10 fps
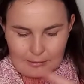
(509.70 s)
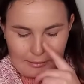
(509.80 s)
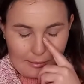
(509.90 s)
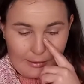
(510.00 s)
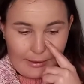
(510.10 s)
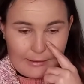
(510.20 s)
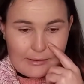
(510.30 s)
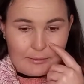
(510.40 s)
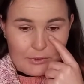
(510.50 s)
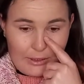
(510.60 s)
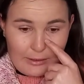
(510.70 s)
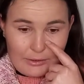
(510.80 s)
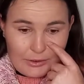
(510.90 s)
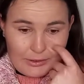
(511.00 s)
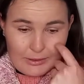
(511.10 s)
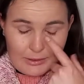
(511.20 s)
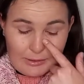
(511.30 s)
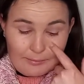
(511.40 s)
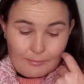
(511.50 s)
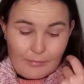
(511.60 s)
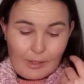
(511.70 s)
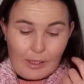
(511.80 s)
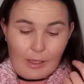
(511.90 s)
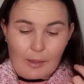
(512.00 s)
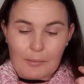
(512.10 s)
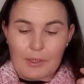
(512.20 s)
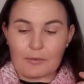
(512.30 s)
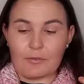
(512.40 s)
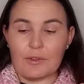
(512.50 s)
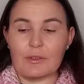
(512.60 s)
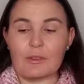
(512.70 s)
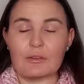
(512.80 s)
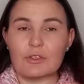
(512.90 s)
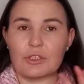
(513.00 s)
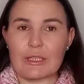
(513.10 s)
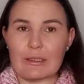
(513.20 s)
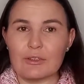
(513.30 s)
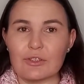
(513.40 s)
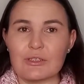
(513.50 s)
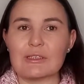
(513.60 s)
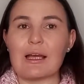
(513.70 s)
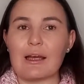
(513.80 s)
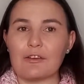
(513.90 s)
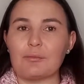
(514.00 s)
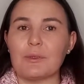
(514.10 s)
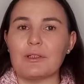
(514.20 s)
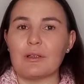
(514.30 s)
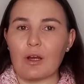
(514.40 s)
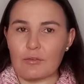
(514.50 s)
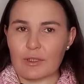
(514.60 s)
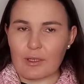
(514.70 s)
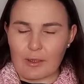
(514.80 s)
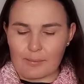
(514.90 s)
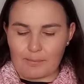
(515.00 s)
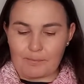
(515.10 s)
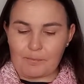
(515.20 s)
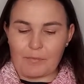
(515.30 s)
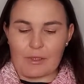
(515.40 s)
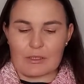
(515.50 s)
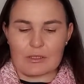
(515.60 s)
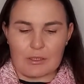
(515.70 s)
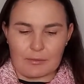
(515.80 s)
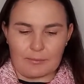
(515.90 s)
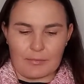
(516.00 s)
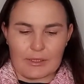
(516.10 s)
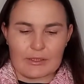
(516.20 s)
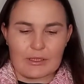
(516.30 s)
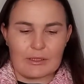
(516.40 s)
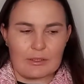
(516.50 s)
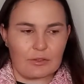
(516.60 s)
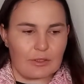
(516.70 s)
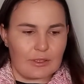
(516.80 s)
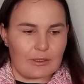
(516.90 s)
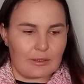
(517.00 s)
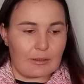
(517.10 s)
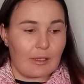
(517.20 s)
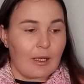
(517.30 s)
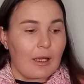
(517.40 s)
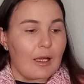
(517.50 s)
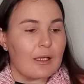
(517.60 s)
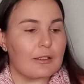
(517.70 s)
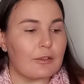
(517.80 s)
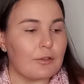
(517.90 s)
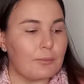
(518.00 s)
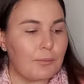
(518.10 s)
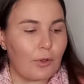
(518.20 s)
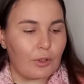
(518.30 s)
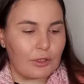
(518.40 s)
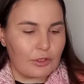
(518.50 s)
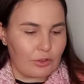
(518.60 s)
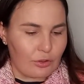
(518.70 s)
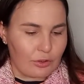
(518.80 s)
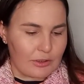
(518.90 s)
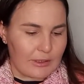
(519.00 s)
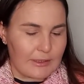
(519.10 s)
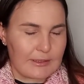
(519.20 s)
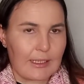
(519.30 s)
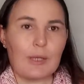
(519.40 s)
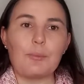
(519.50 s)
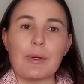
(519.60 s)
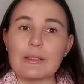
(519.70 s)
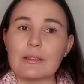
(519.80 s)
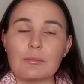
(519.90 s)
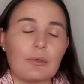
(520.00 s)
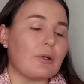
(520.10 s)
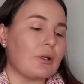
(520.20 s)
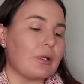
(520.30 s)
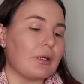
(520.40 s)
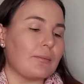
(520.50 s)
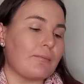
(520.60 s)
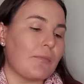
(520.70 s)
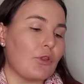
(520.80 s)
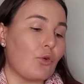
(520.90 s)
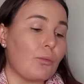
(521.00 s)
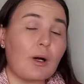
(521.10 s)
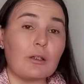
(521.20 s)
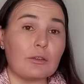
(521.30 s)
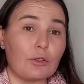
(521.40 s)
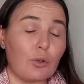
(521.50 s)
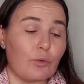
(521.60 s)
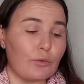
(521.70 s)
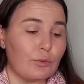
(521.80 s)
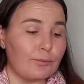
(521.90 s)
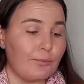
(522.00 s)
I had some challenges, but I think those challenges have been overcome. So let's get into detail. The Mbali socks is a pattern by Noma Ndlovu